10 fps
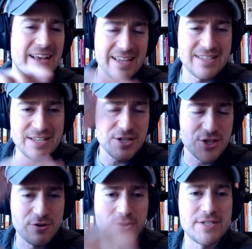that's
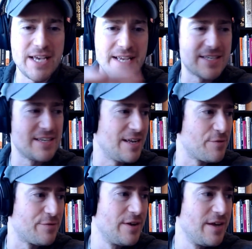such a grotesque
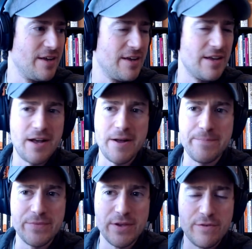kind
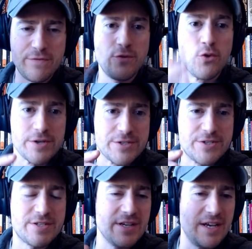of
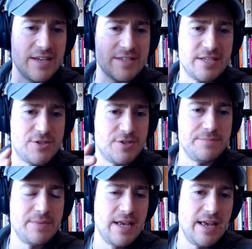forced
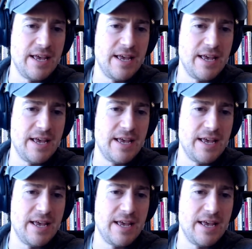system,